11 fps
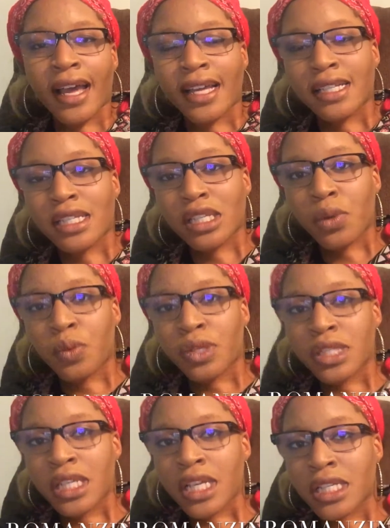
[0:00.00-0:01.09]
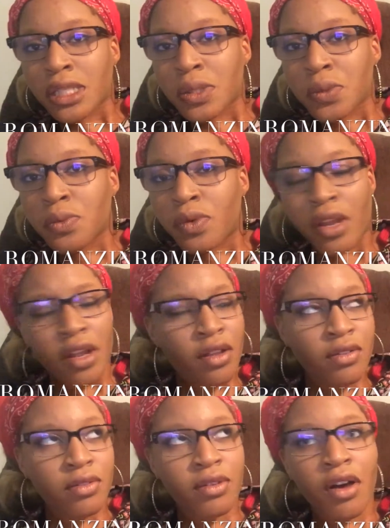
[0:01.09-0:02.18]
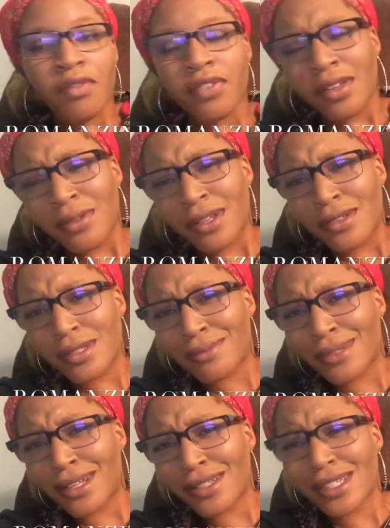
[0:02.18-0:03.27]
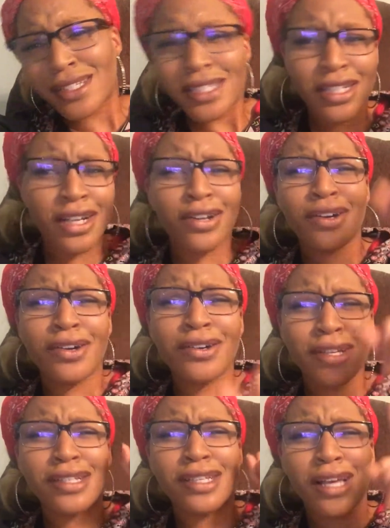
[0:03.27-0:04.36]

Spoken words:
guess we'll see you soon, and hopefully we do something else because your girl is